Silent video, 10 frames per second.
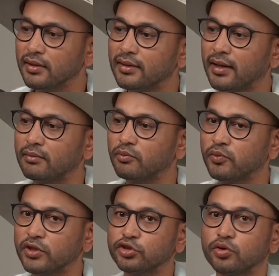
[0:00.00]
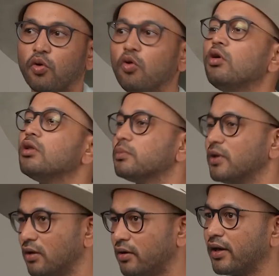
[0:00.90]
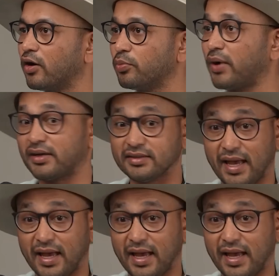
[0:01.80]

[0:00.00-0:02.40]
that we should all be learning how to practice